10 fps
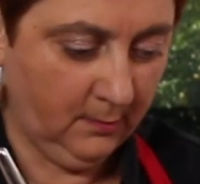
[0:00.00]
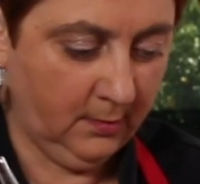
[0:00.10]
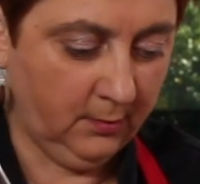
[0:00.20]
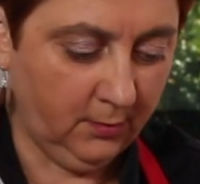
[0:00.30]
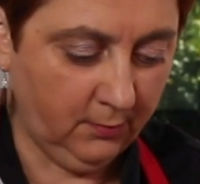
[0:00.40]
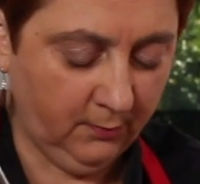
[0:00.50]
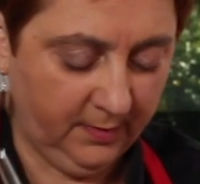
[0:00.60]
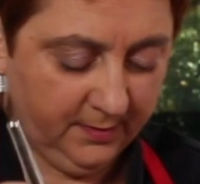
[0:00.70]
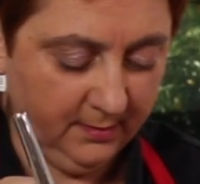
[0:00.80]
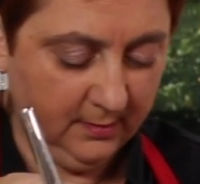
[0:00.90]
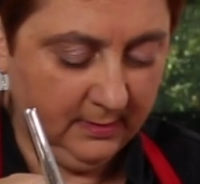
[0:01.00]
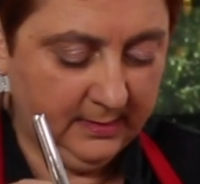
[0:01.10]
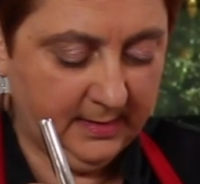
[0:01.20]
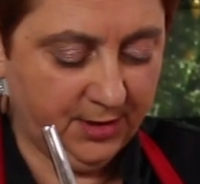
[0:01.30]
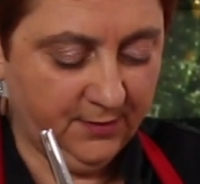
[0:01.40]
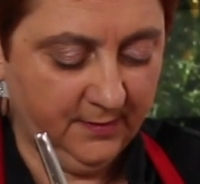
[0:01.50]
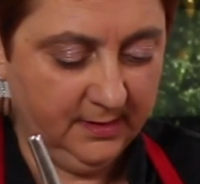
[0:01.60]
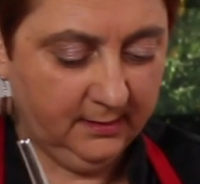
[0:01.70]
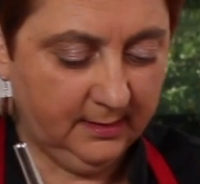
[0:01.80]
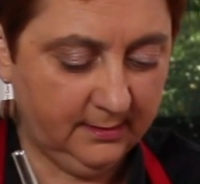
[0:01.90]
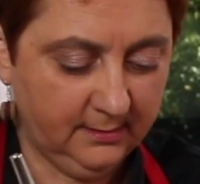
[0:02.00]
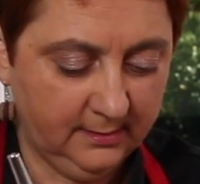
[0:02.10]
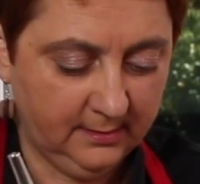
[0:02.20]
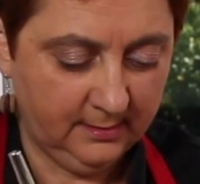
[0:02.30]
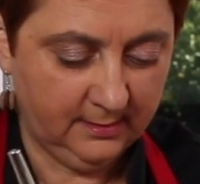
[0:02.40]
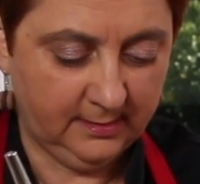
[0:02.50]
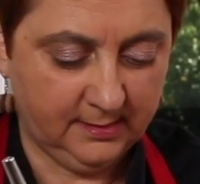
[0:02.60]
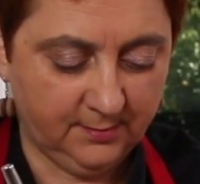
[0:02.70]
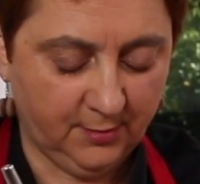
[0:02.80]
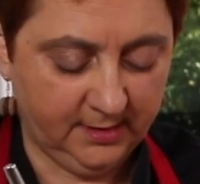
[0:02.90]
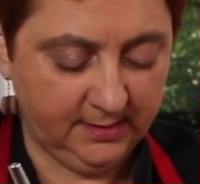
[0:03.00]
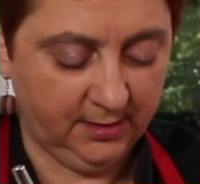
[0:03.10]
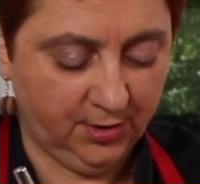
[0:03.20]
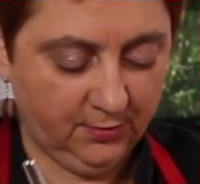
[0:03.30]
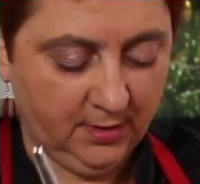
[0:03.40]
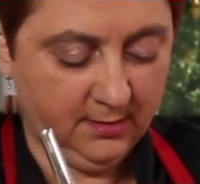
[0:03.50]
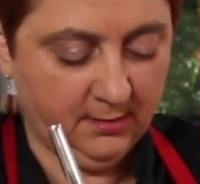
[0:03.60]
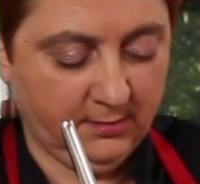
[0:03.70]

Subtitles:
along with a dash of vanilla and some icing sugar.